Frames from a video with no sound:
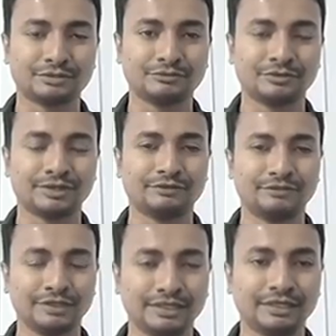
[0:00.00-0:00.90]
So for
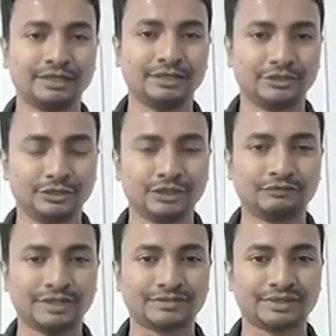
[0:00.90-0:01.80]
every
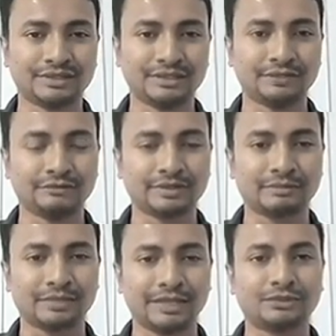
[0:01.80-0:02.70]
unit of electricity that we are
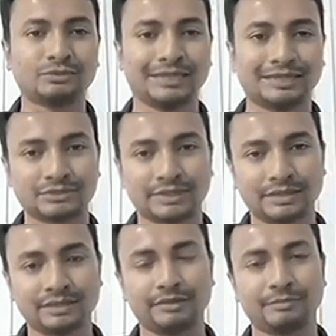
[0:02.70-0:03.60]
supplying to the
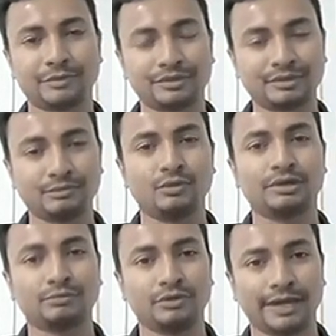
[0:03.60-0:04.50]
electrolyzer, we are producing
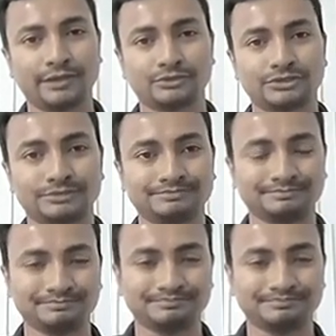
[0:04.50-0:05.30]
more and more hydrogen.